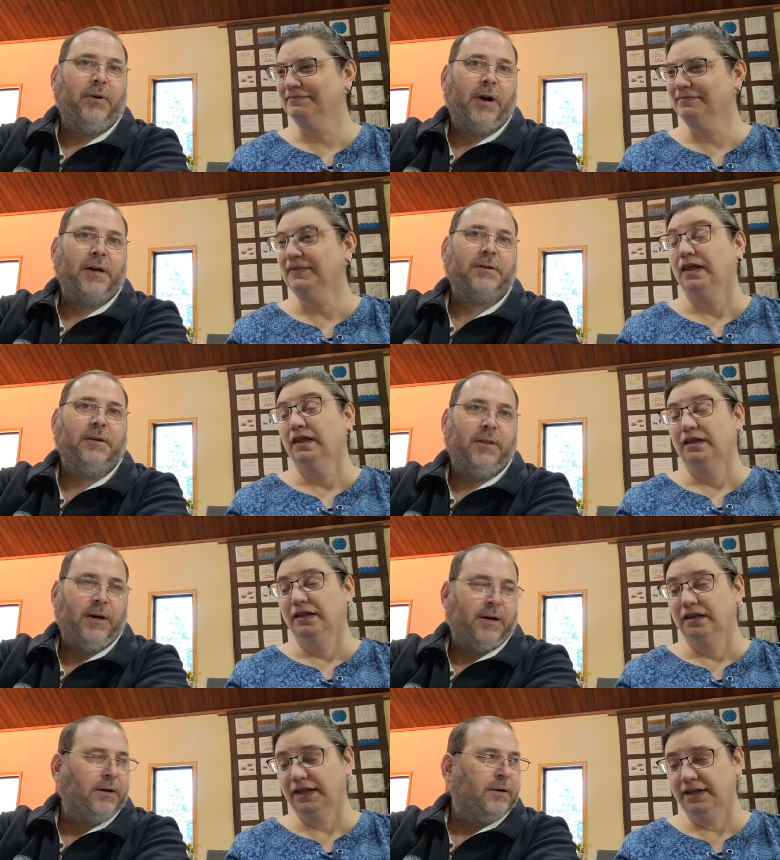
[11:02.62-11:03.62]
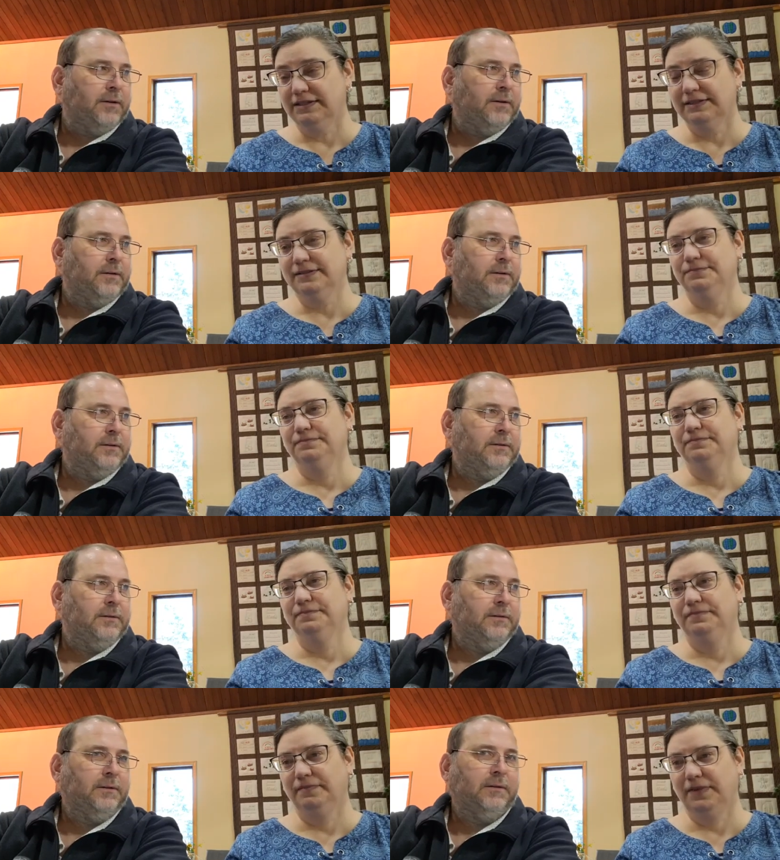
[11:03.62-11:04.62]
Speaker 1: they're actually there. Yes.
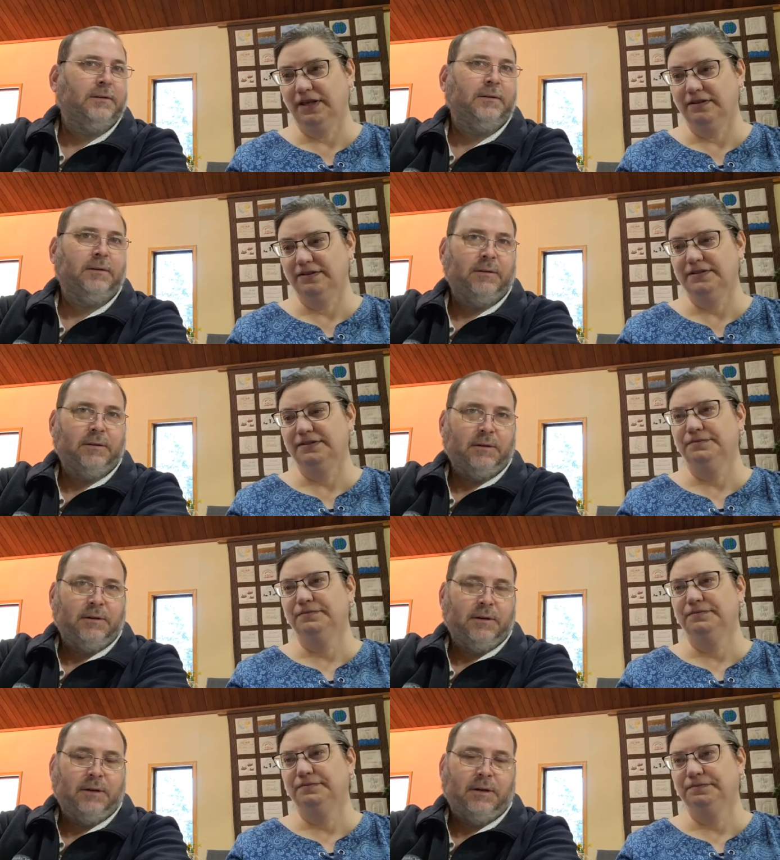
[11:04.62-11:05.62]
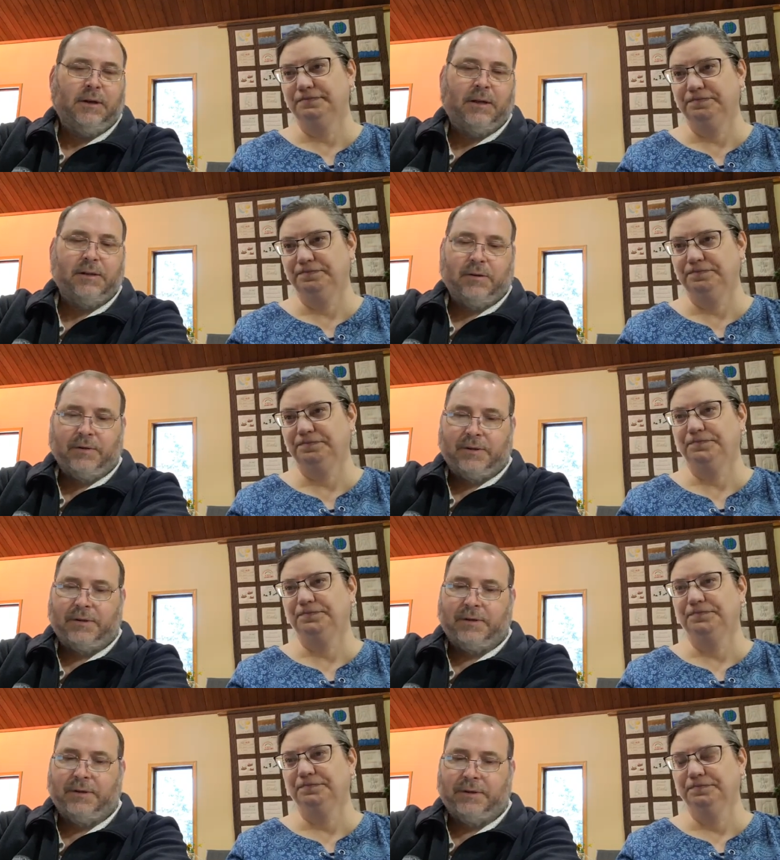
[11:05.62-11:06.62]
Yes. And so it's
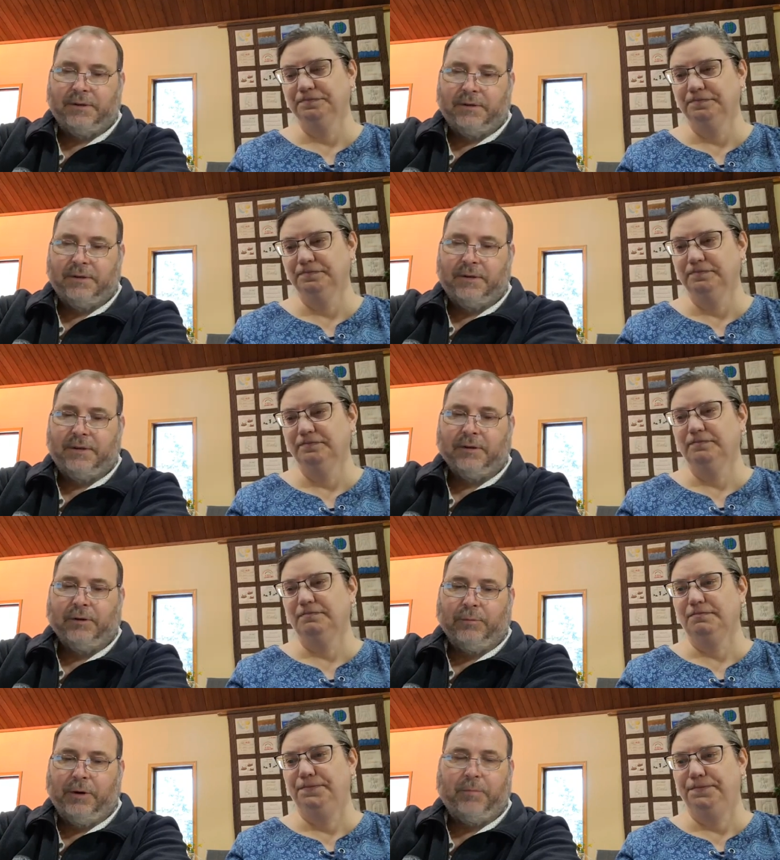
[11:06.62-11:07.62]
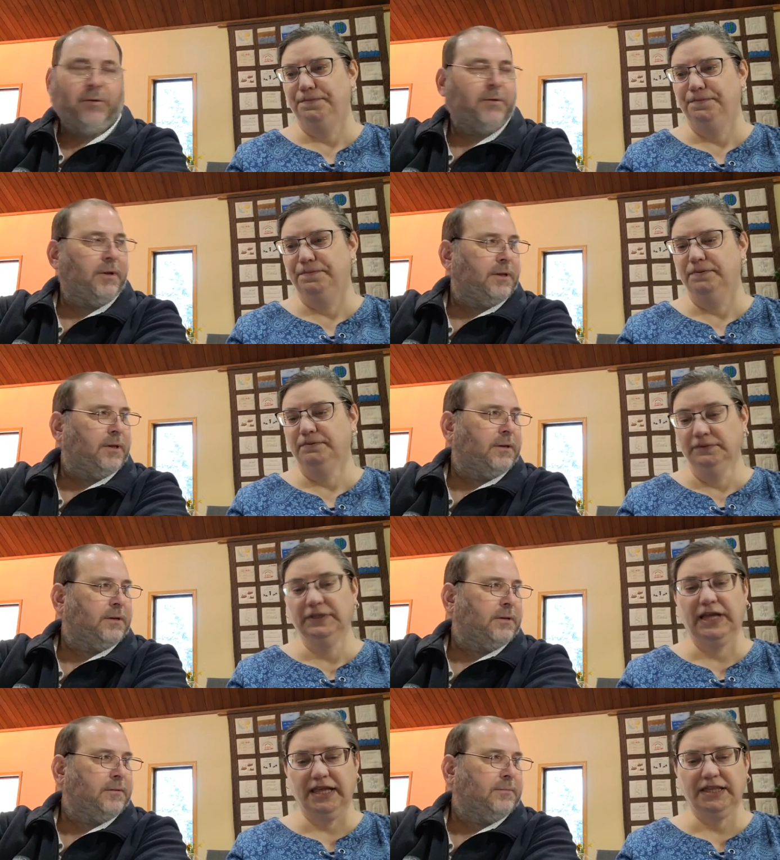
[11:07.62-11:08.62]
it's a it's a little bit of both, I think.
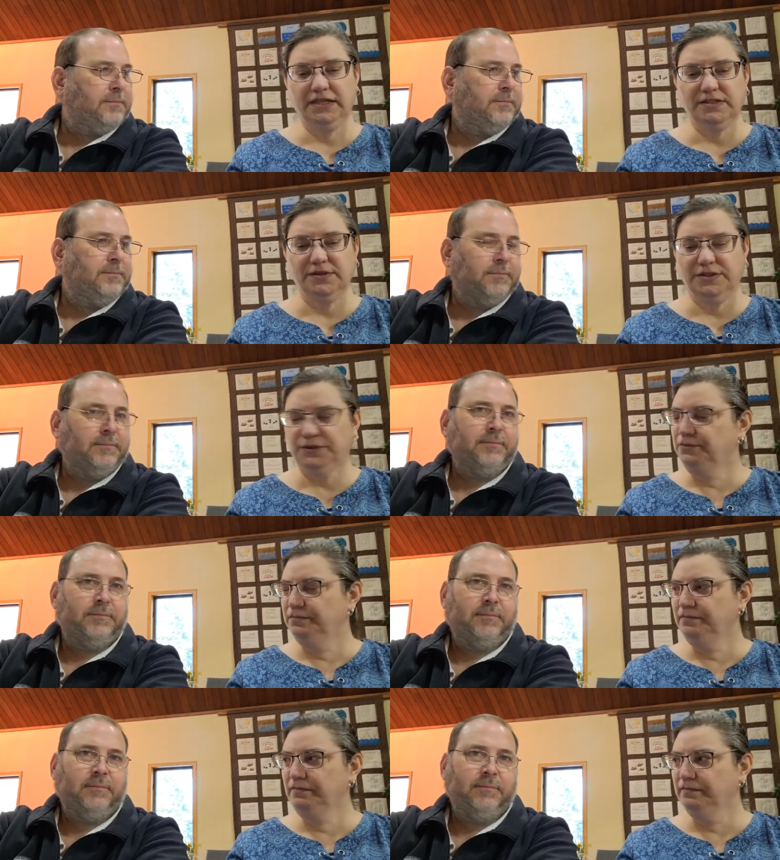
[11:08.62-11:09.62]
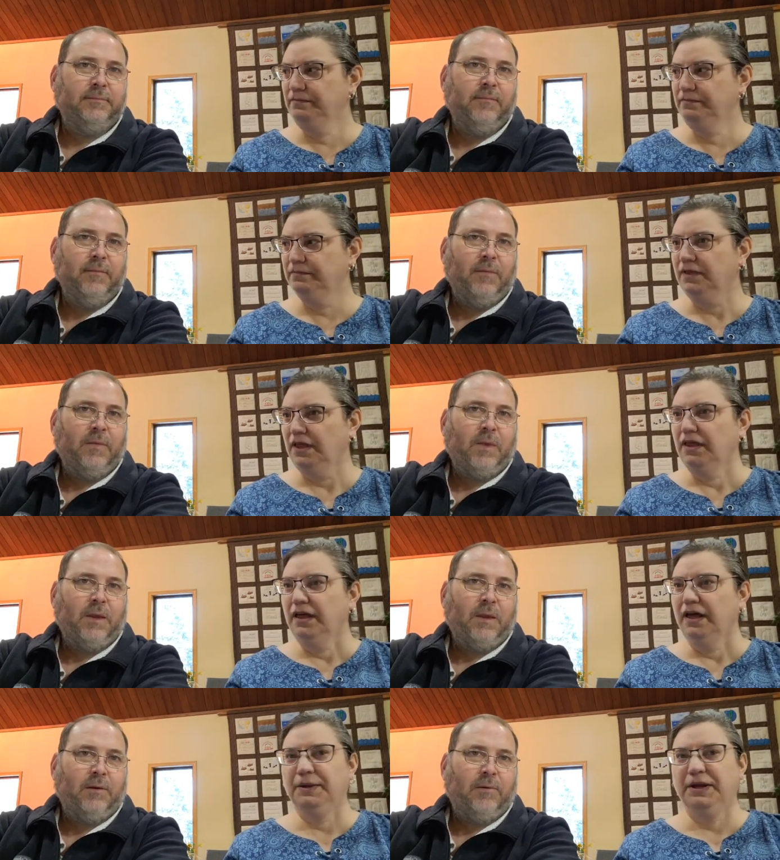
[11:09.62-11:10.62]
Speaker 2: I think so too.
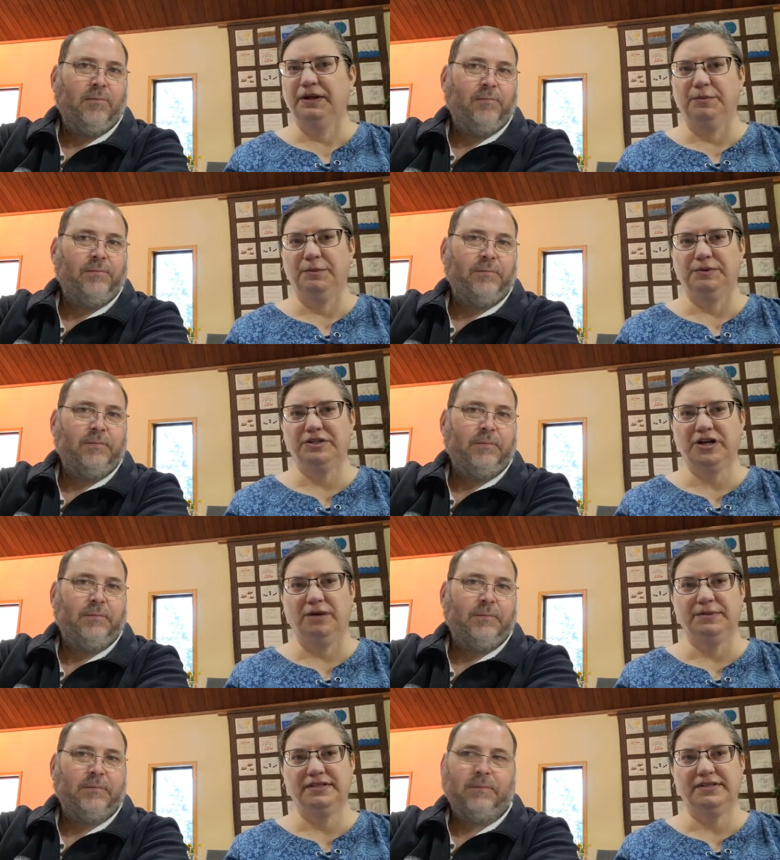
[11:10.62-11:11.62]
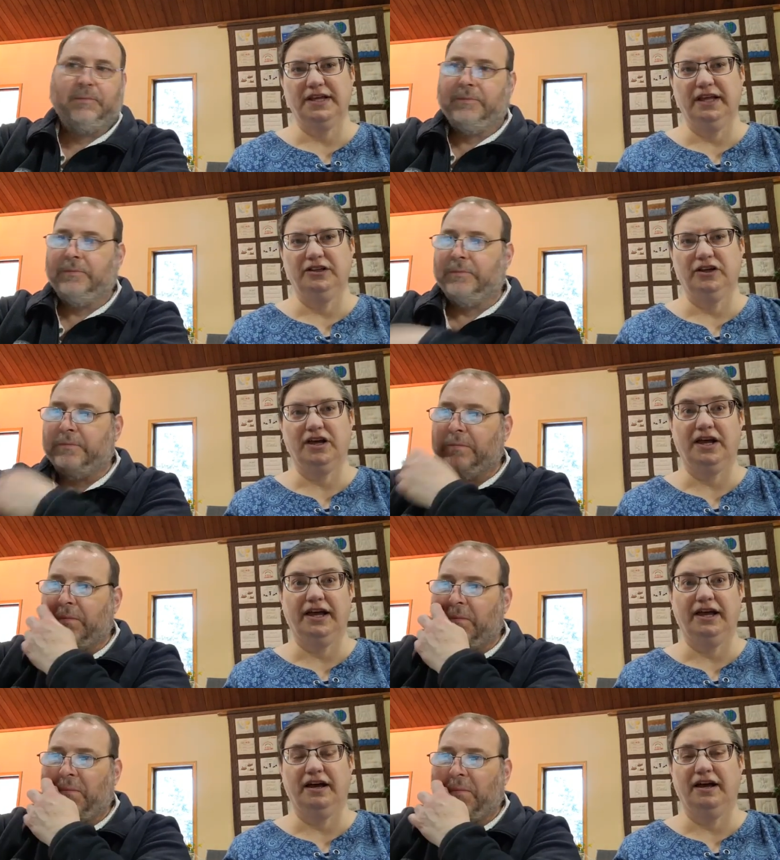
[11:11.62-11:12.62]
I mean, I remember Thomas saying, "Look,
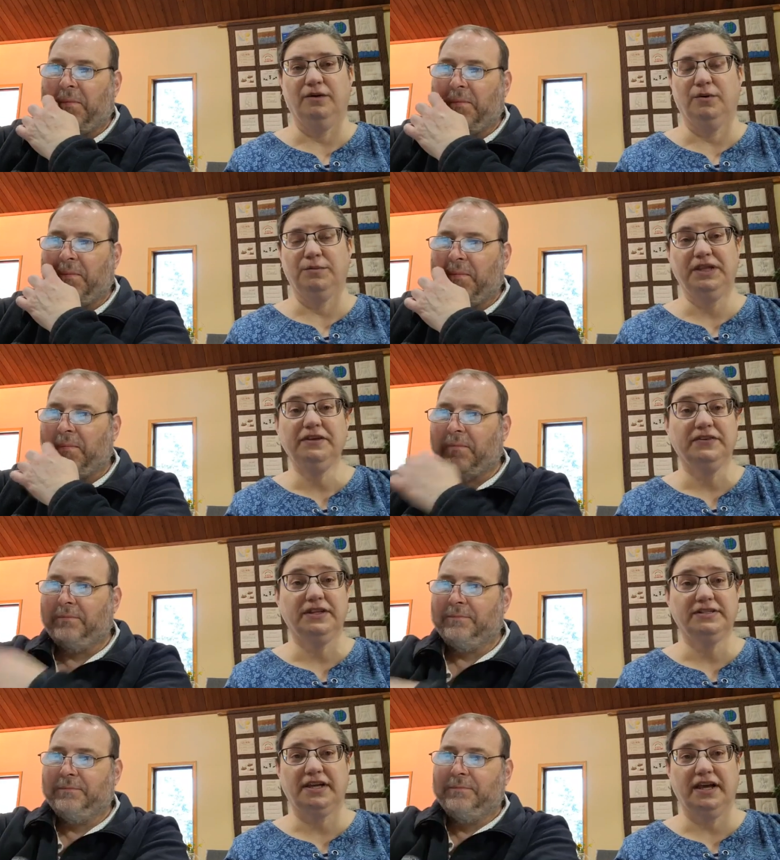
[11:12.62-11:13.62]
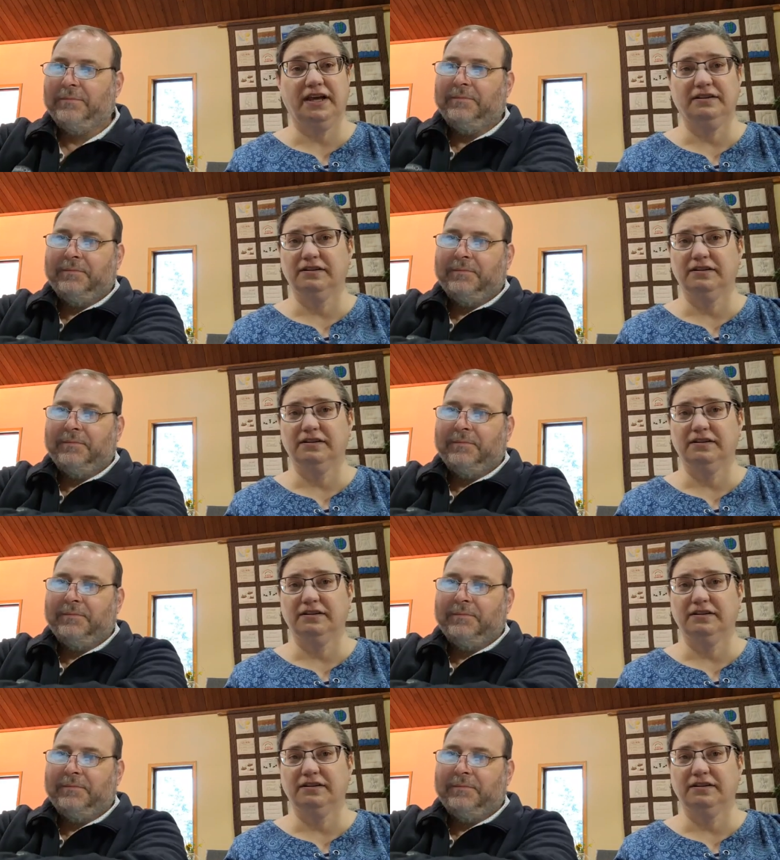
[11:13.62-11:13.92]
I I won't believe unless I